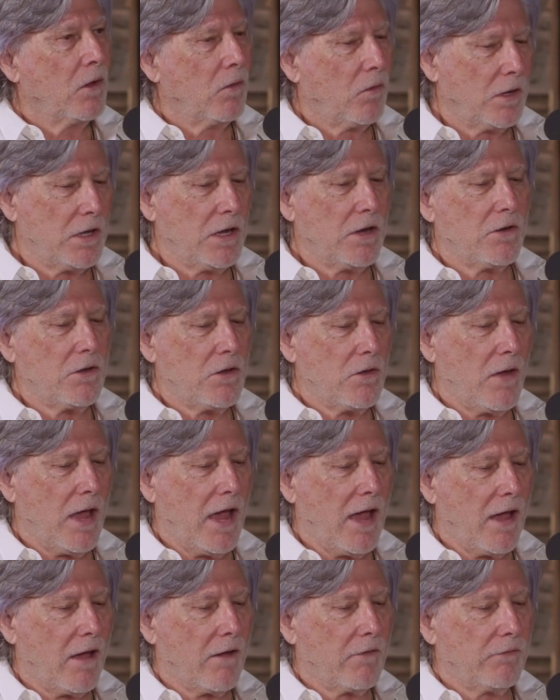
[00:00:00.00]
Well, here you
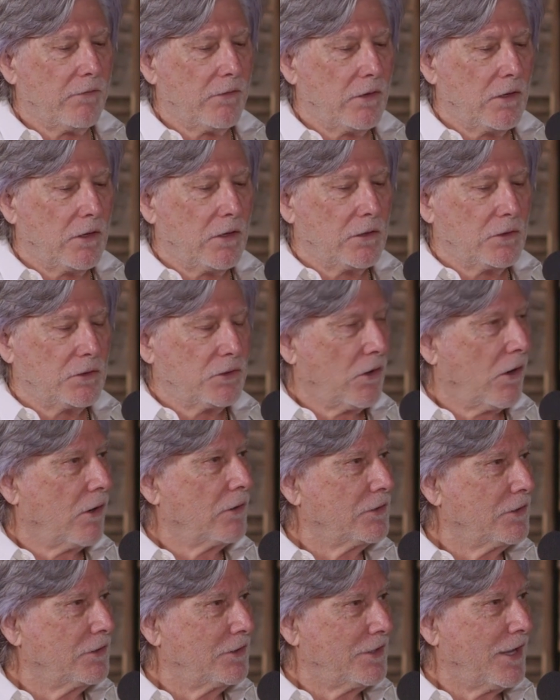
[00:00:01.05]
have
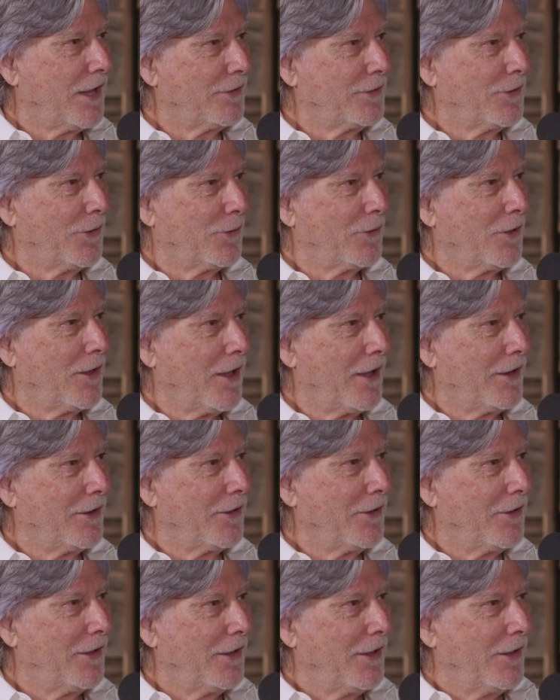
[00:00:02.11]
Charleston, South
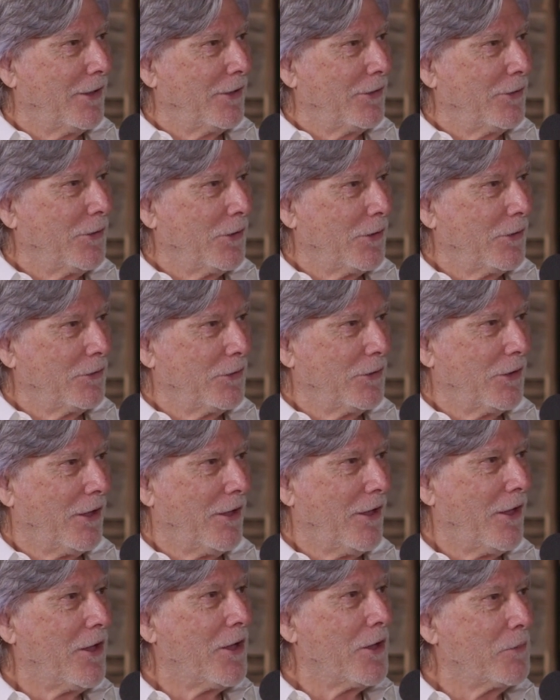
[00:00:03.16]
Carolina, the
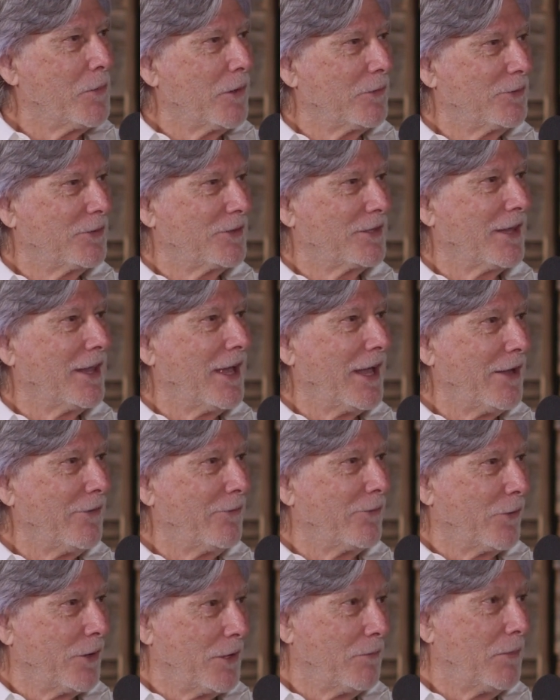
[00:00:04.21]
hub of
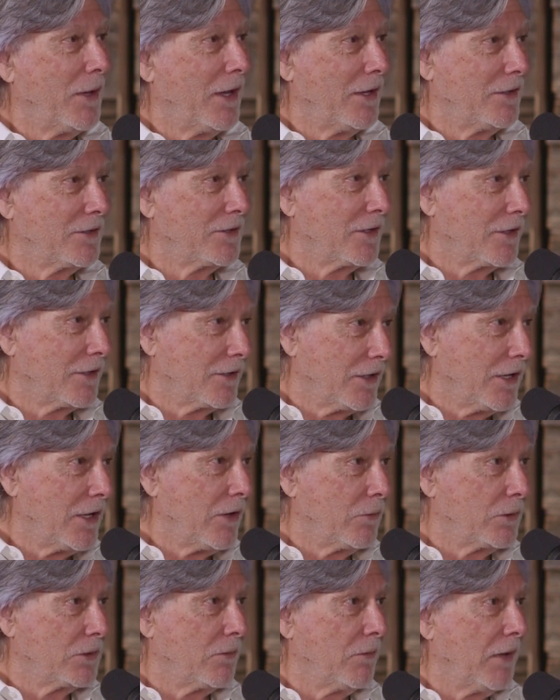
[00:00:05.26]
slavery, basically,
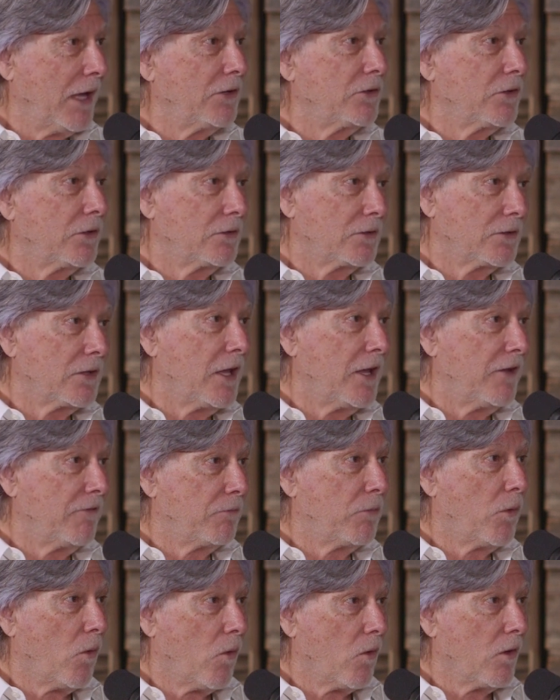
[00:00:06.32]
was a major slave
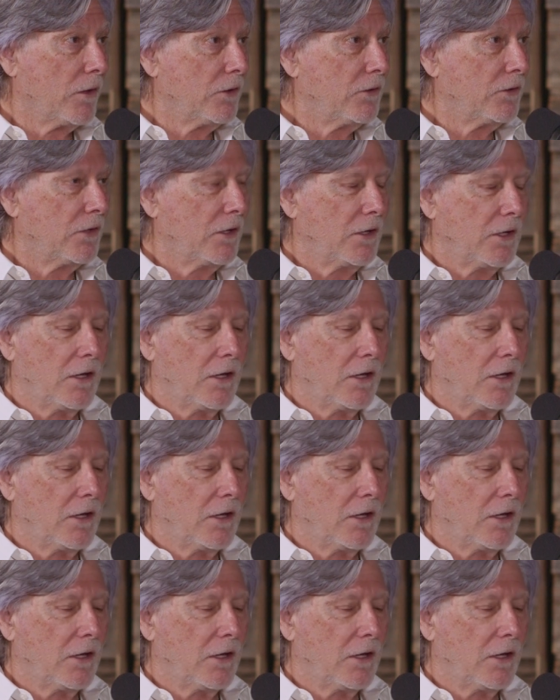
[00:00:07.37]
port.